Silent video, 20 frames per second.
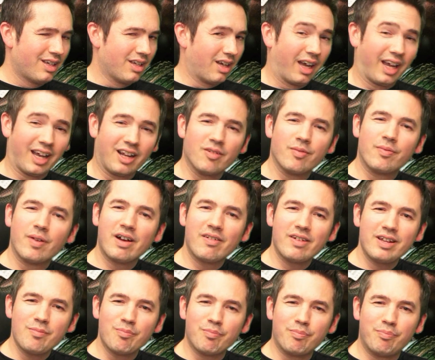I had a
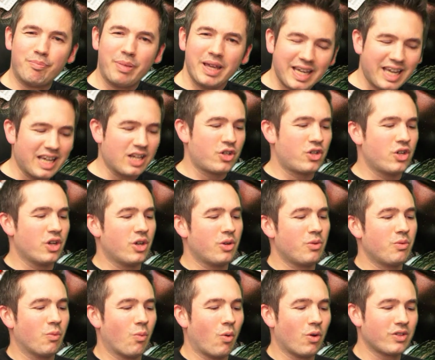very big
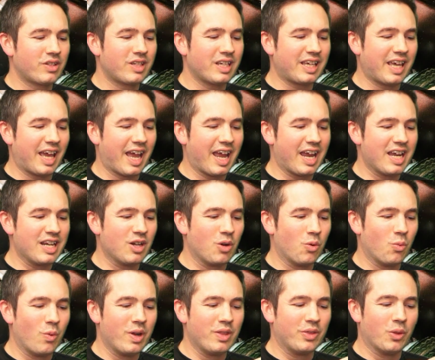issue, once again,
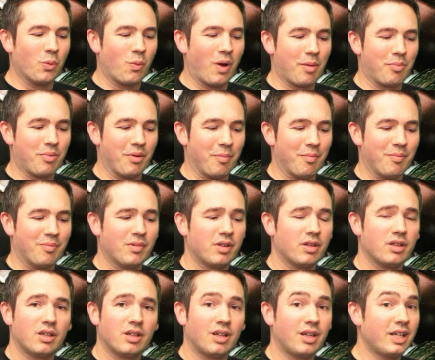with the weapon
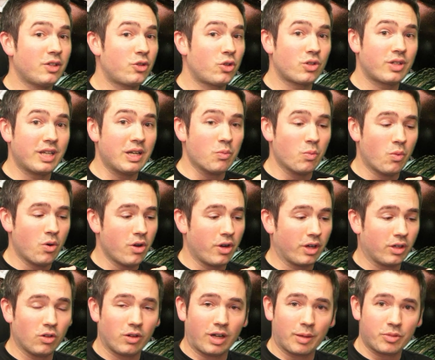it just didn't
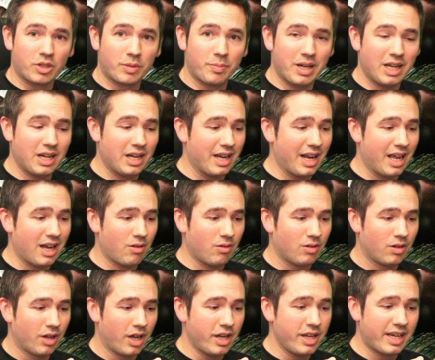work. Look, I'm spinning it
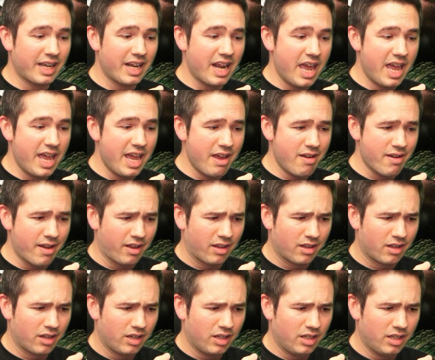now, and you can hear
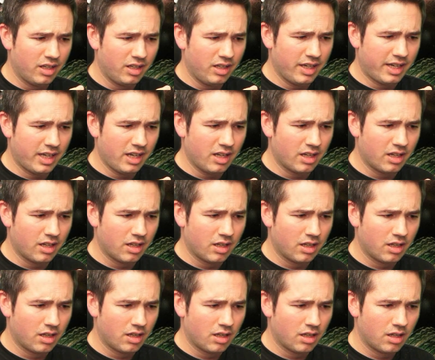it. You can,
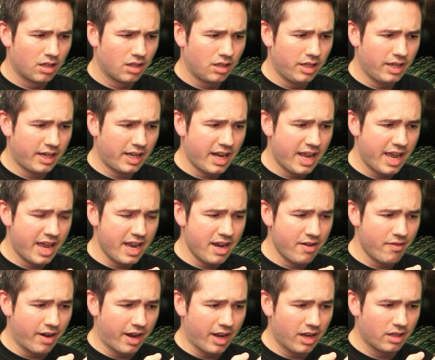you can
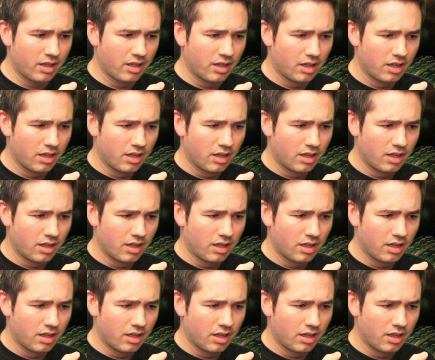hear it.